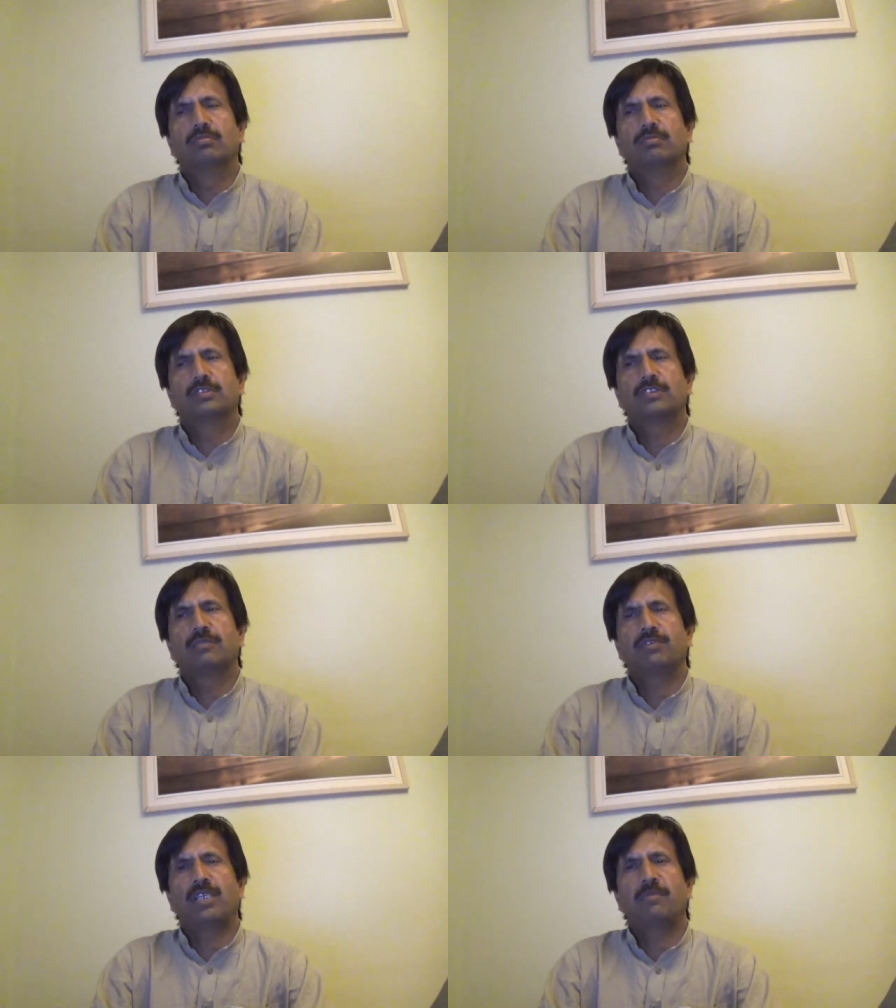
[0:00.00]

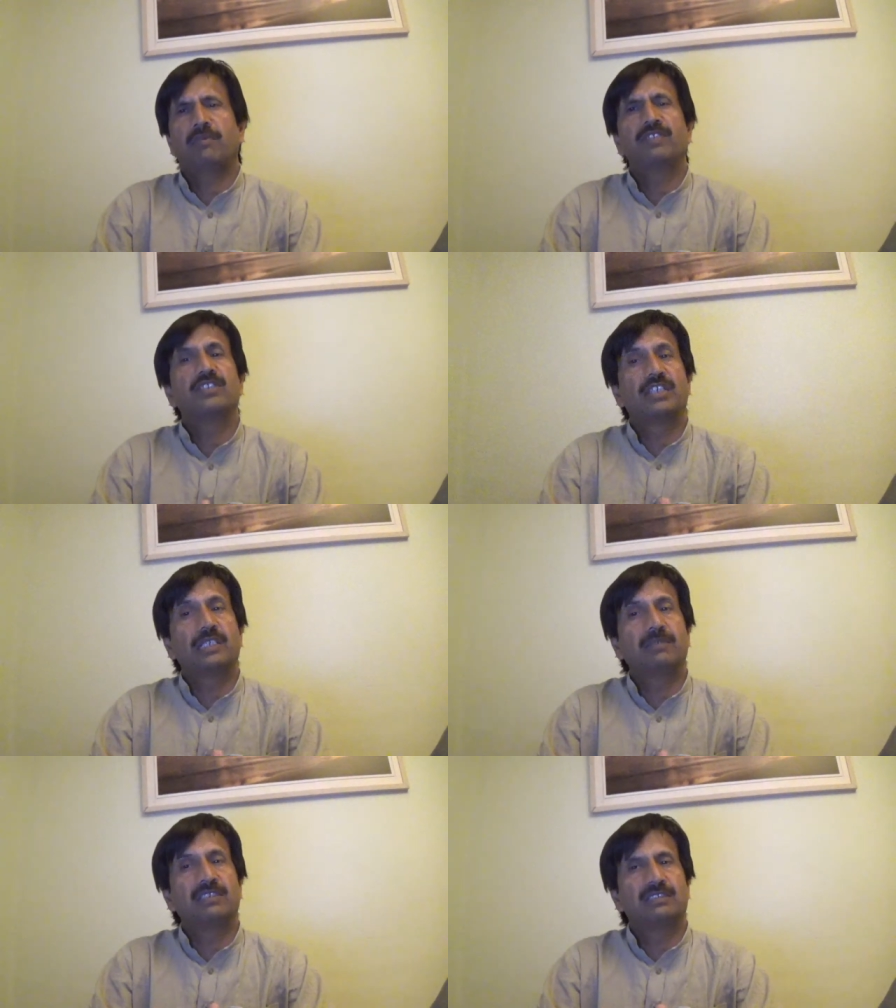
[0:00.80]
some type of other
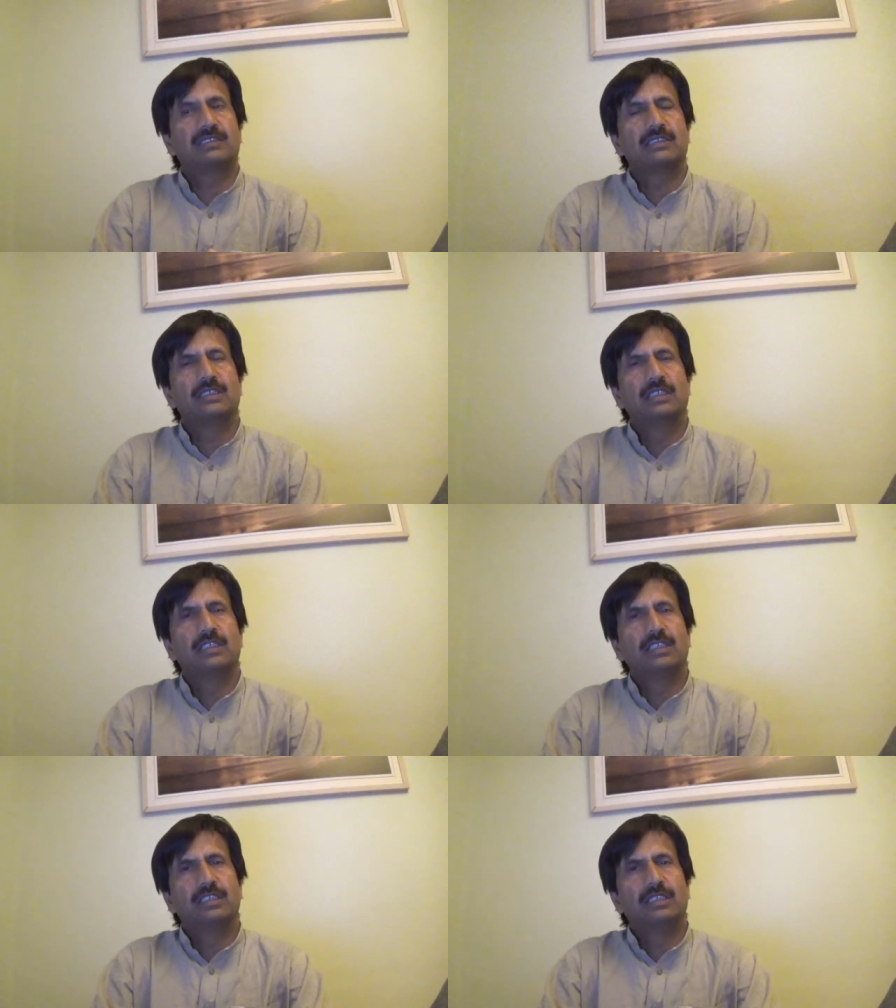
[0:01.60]
treatments
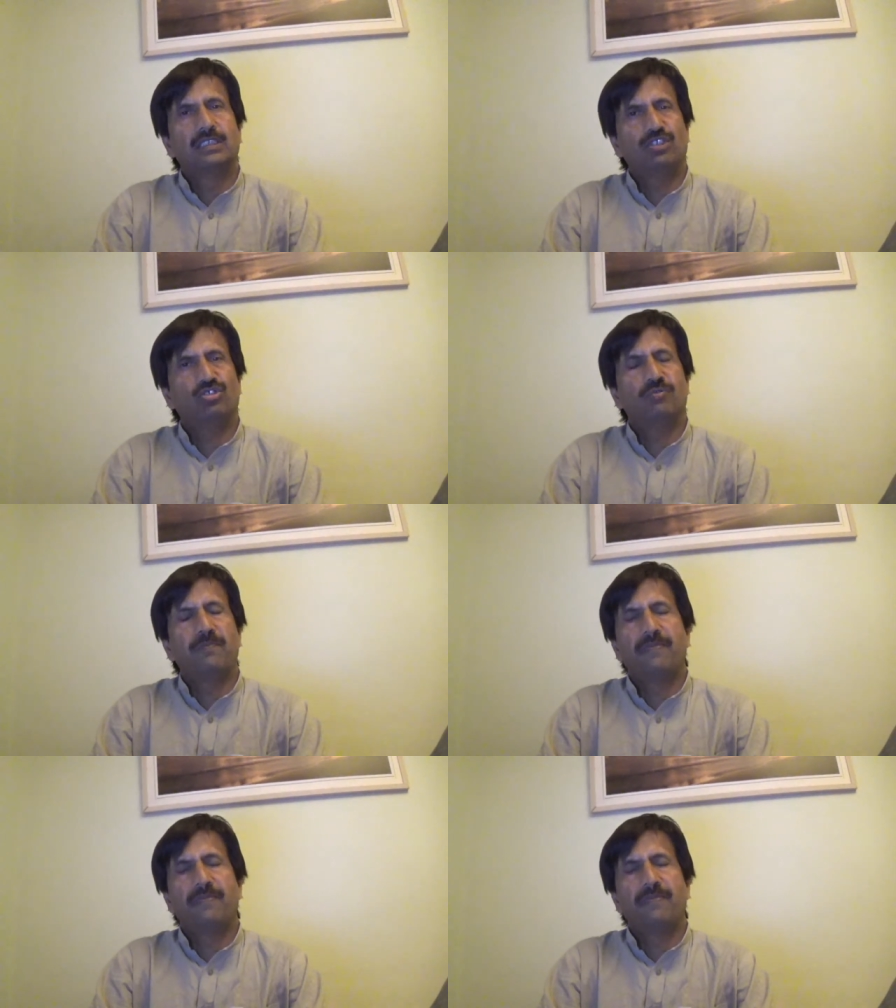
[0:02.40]
you know